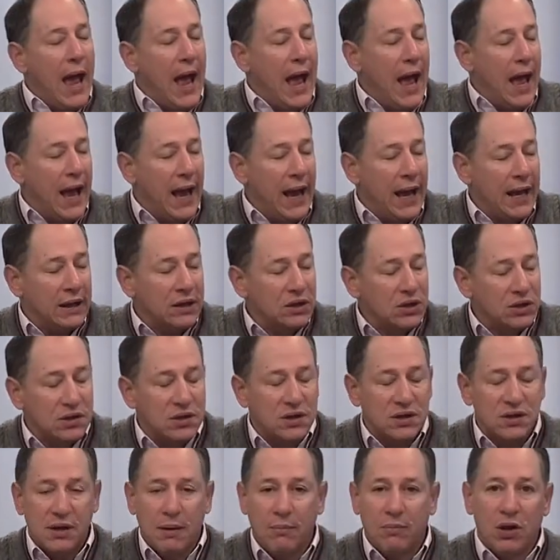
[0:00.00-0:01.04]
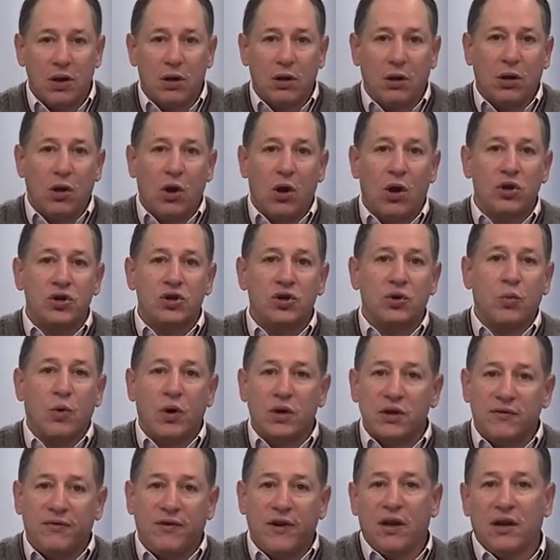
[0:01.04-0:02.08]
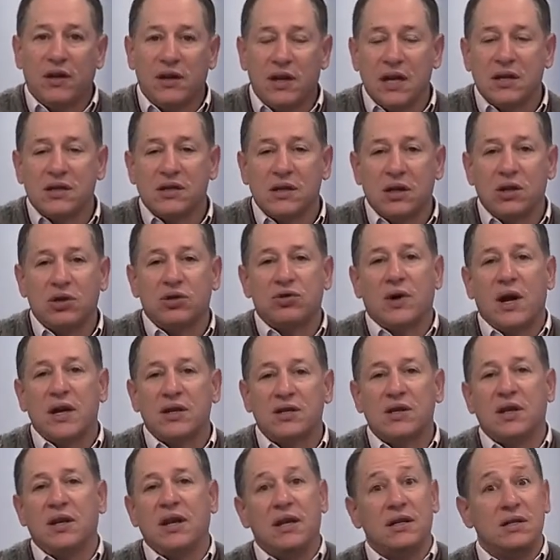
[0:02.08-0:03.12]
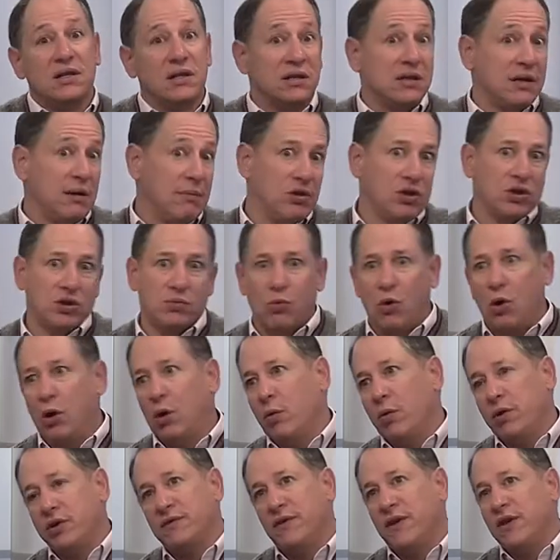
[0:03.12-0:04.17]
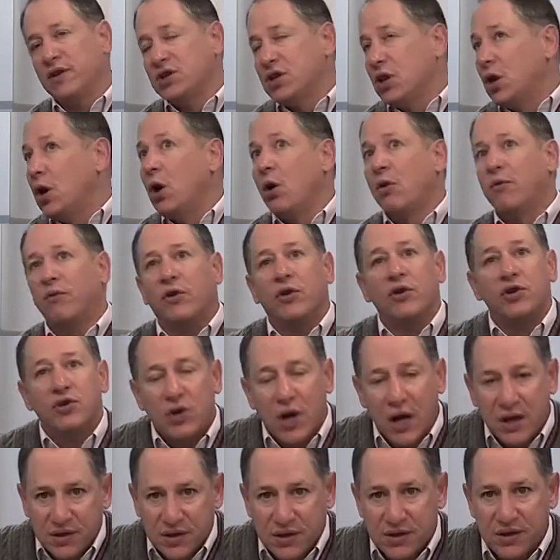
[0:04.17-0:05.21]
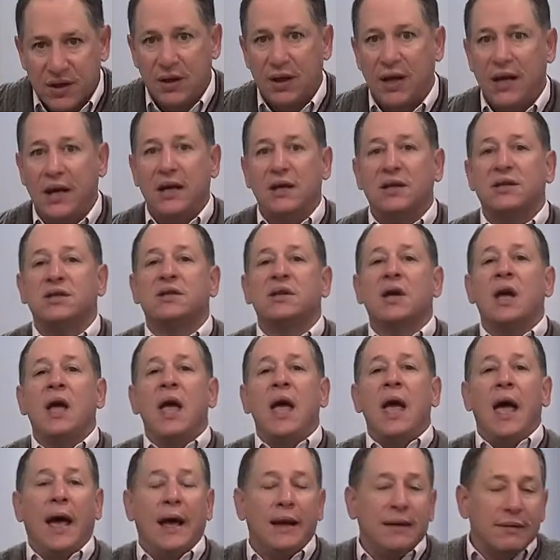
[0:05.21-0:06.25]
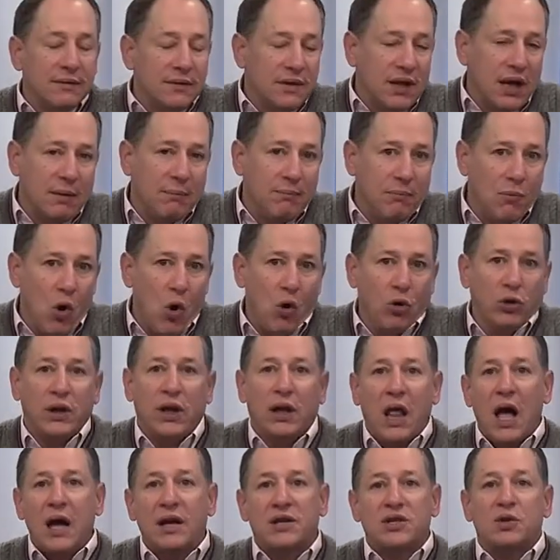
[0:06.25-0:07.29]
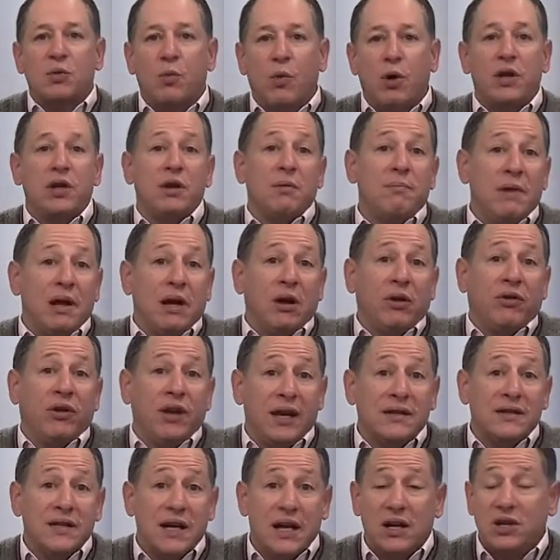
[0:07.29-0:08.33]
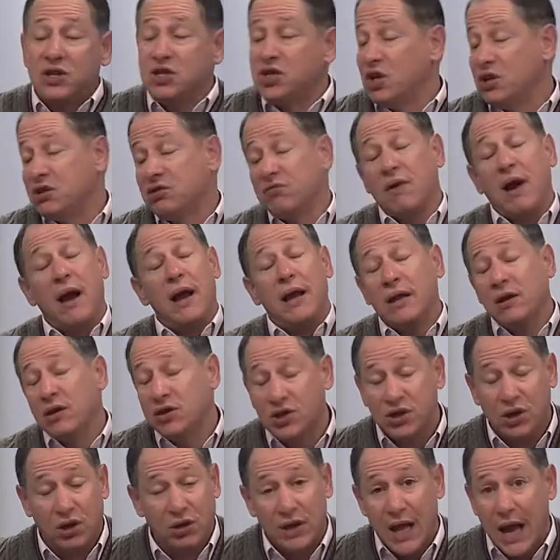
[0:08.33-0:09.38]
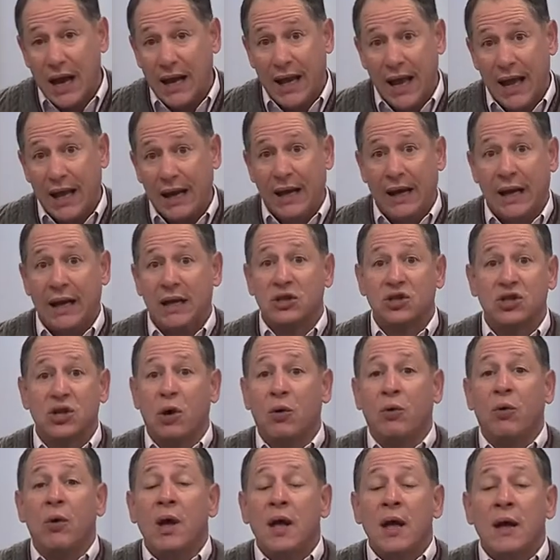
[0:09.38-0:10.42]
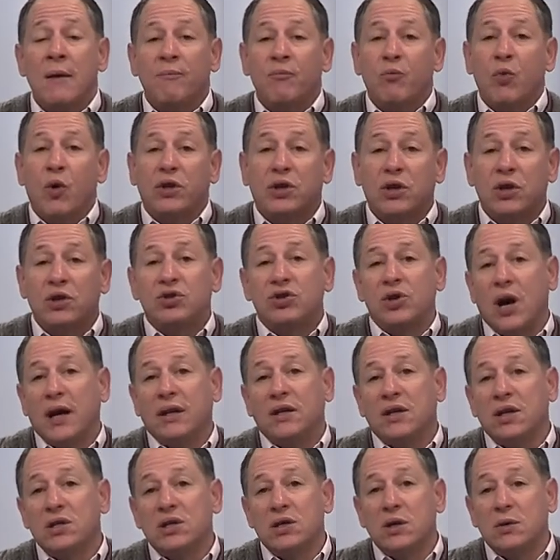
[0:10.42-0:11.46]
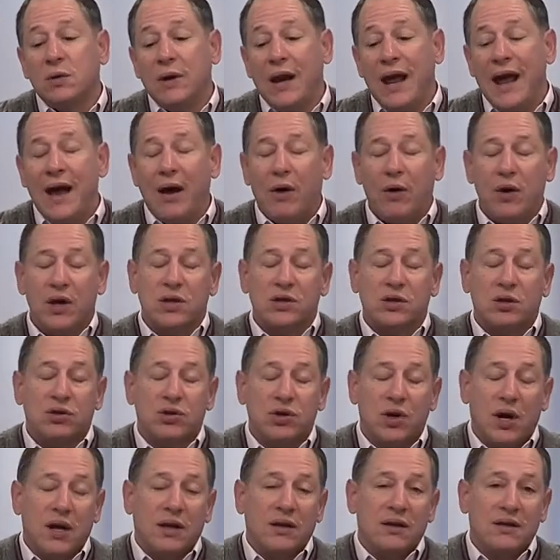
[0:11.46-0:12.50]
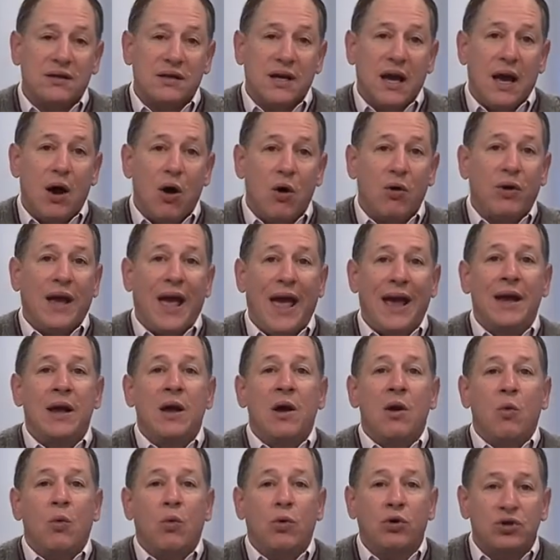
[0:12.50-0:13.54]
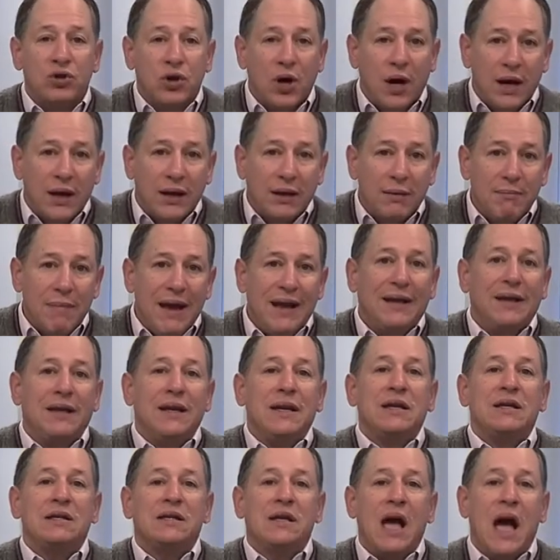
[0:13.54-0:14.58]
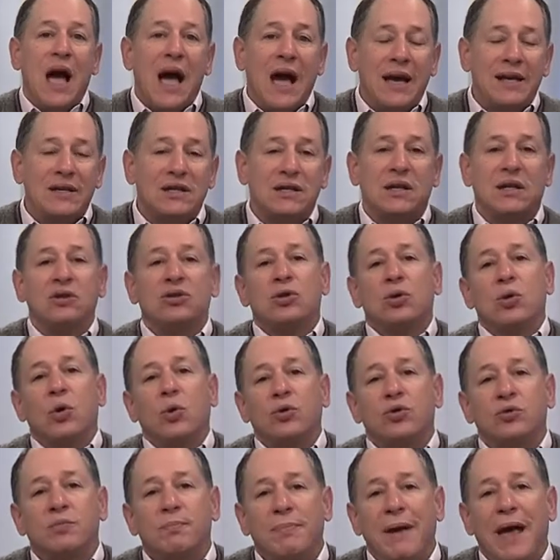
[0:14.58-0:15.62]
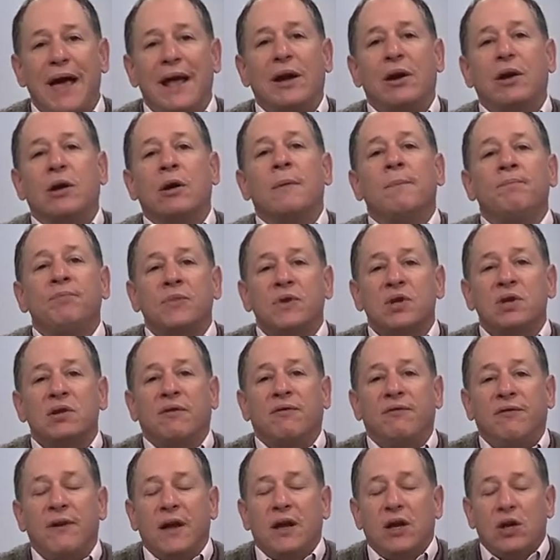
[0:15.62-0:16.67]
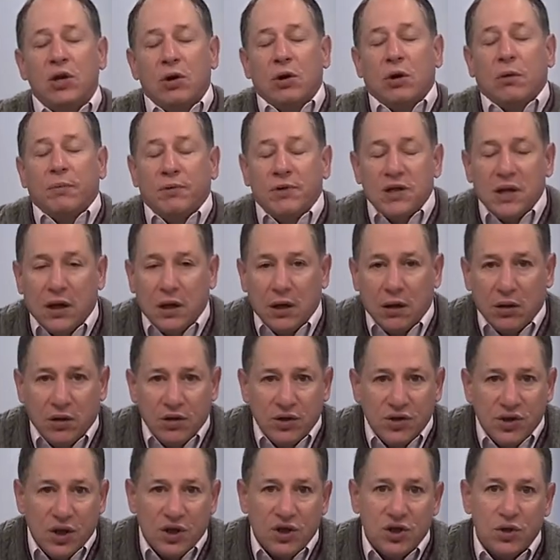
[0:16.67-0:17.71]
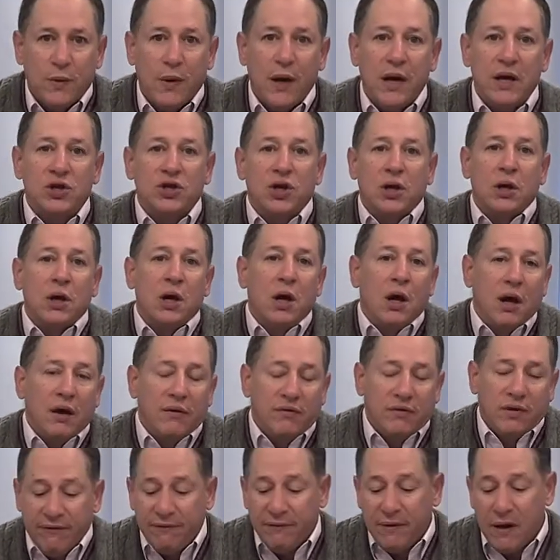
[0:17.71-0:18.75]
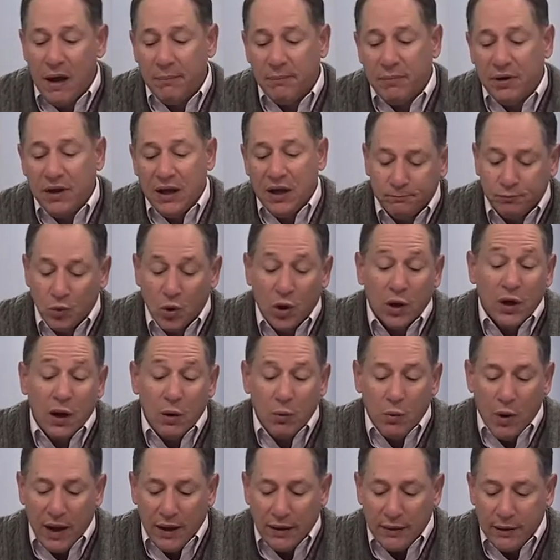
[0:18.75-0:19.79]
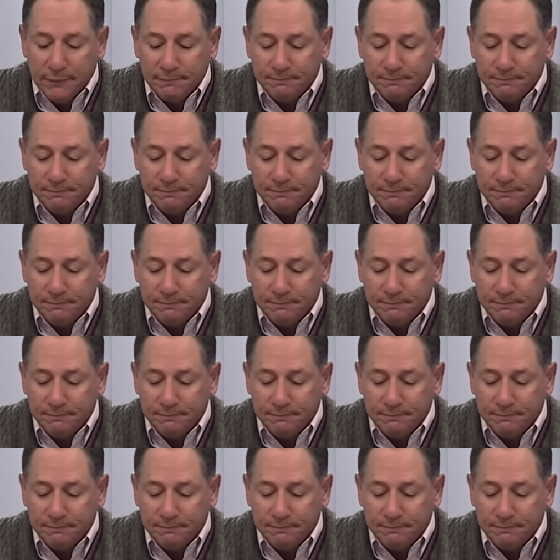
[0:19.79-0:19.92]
And some of the larger ones feel it doesn't address the needs, and some of the smaller ones feels it over addresses the needs. And like Goldilocks, the one in the middle, thinks that it's just right, and they're still not getting it. So what they're trying to do now is they're trying to say, okay, we're trying to make these guides and these tools better to fit your particular situation of the company that you're working with.